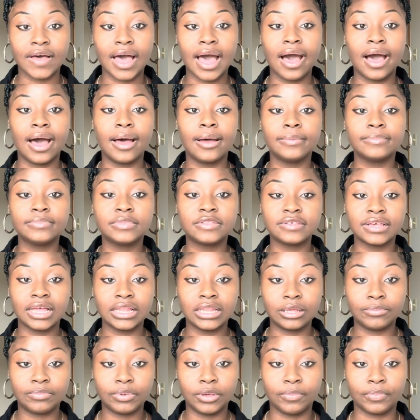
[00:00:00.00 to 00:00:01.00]
I'm
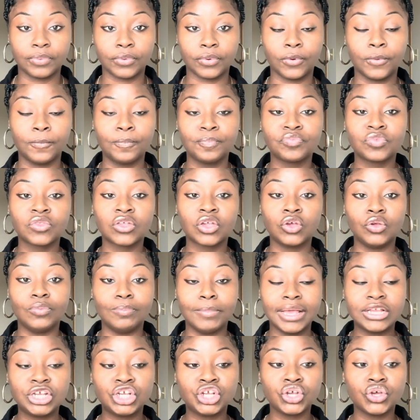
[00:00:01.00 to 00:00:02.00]
telling people,
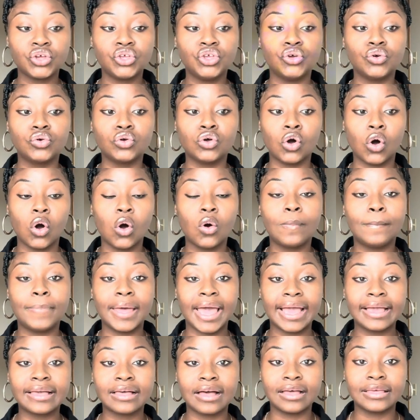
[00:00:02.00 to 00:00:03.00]
make sure you go
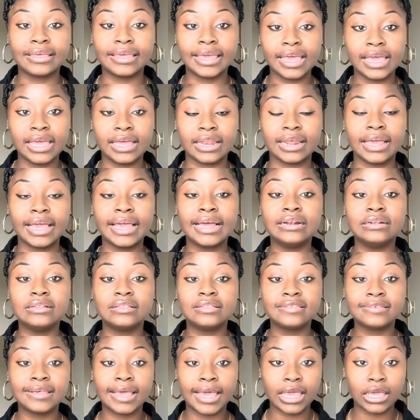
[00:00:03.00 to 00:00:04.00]
back again
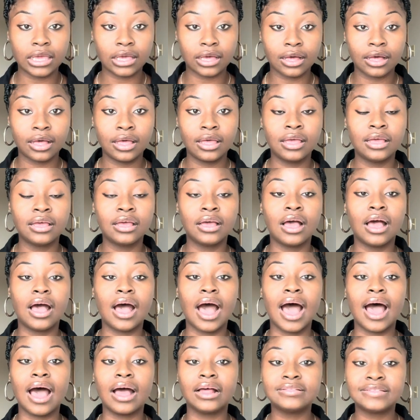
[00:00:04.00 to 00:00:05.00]
and take
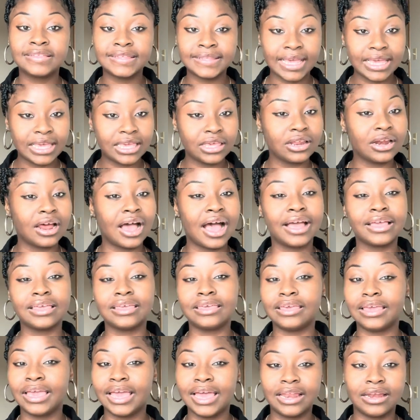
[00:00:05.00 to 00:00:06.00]
it
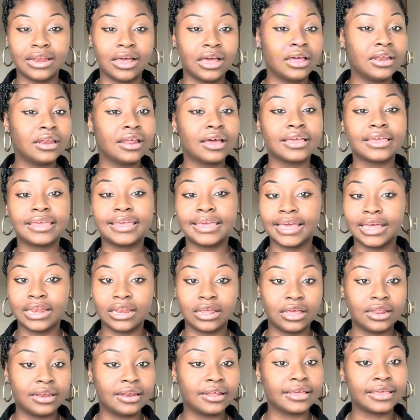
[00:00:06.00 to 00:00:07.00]
again and again
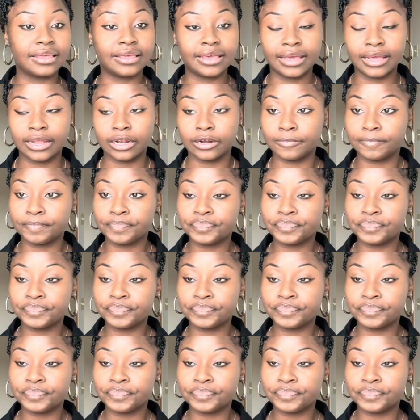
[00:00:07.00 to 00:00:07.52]
and again.